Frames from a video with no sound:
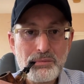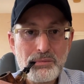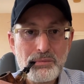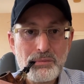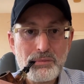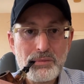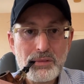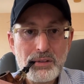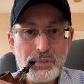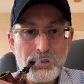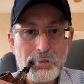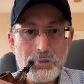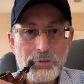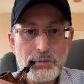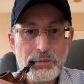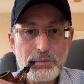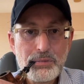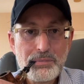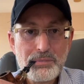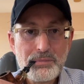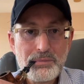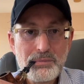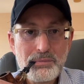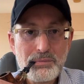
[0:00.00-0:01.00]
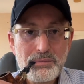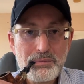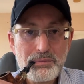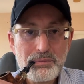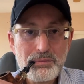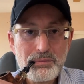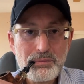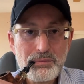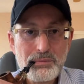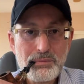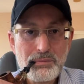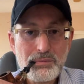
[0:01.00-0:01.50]

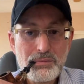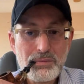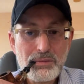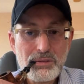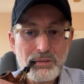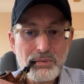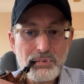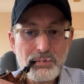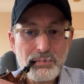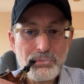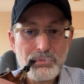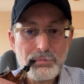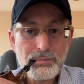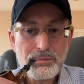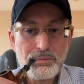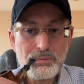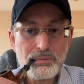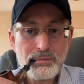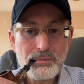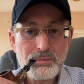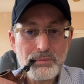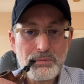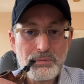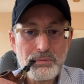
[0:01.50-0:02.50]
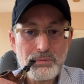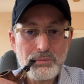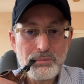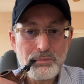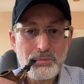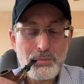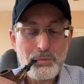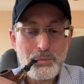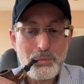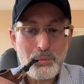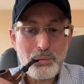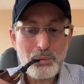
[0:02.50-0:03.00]

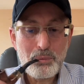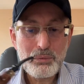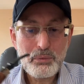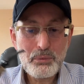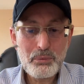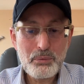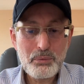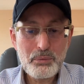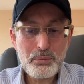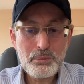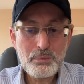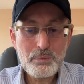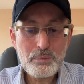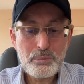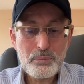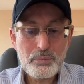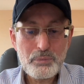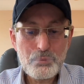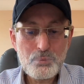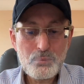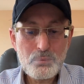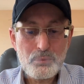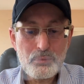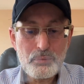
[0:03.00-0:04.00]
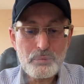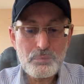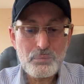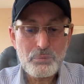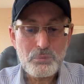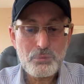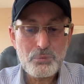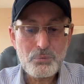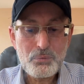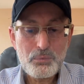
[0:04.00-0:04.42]
Nobody speaks.